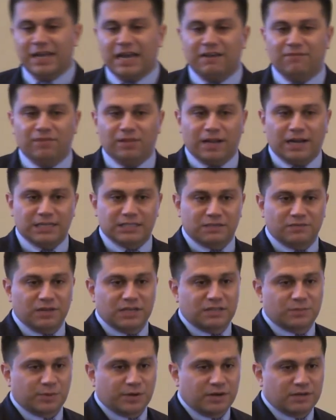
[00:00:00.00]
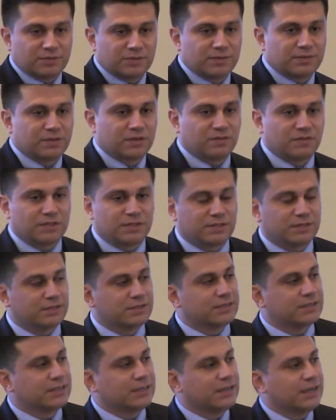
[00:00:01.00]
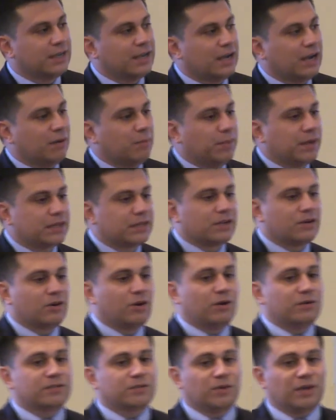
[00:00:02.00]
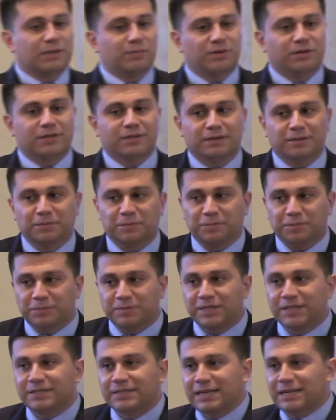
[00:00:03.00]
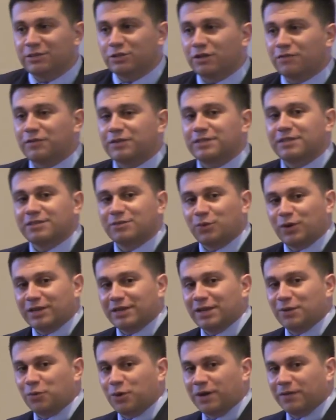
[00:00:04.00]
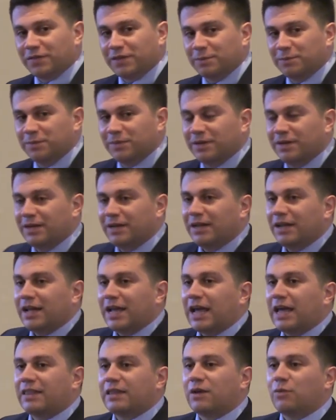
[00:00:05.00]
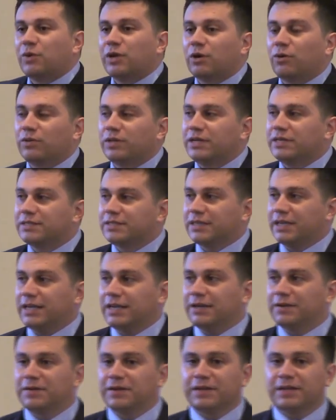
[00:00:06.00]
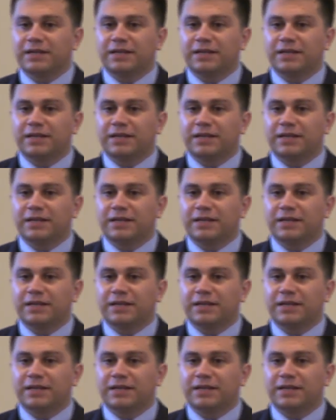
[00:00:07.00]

have lots of experience with services, um, but that are also able to, to seek services when they want them, and that we only see